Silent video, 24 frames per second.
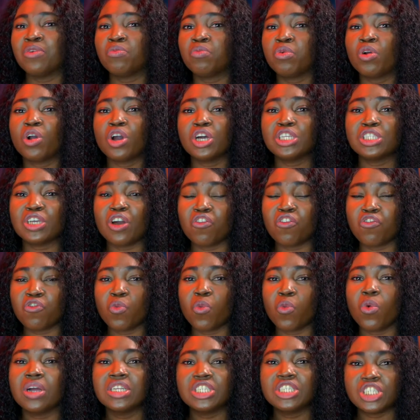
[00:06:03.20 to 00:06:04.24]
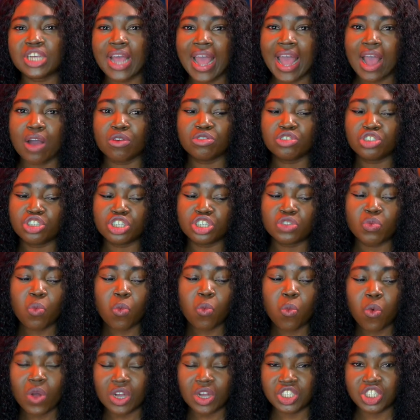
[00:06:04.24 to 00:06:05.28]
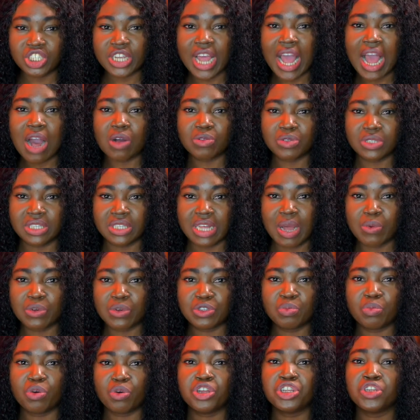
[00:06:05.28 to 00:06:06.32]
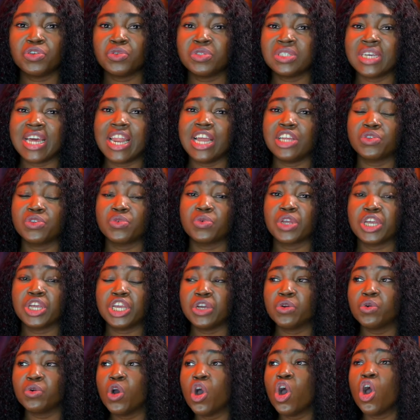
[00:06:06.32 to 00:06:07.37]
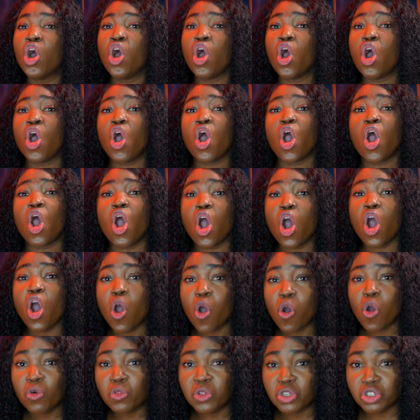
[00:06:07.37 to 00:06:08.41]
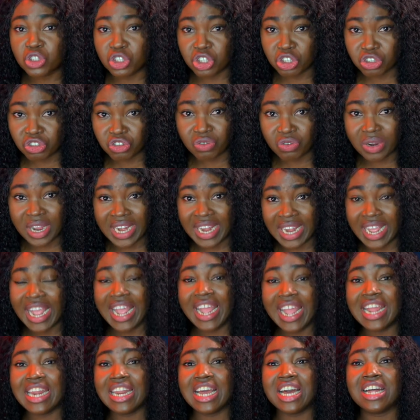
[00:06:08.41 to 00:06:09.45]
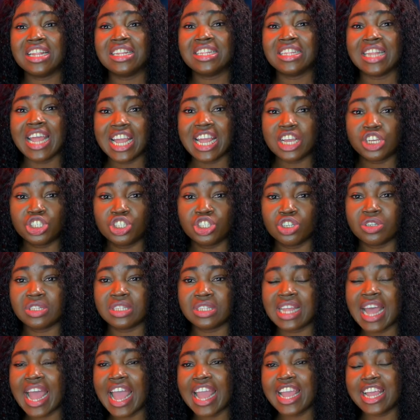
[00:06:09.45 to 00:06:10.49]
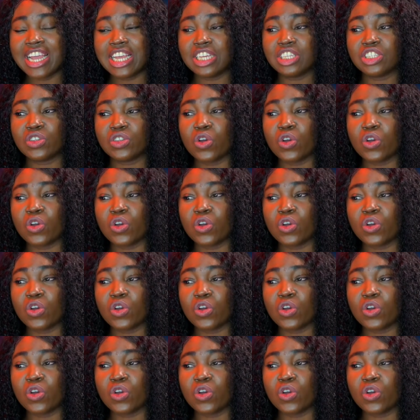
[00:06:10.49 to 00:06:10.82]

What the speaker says: Because of one child, just one child that was born, you tell it to kill all the children in a nation? That is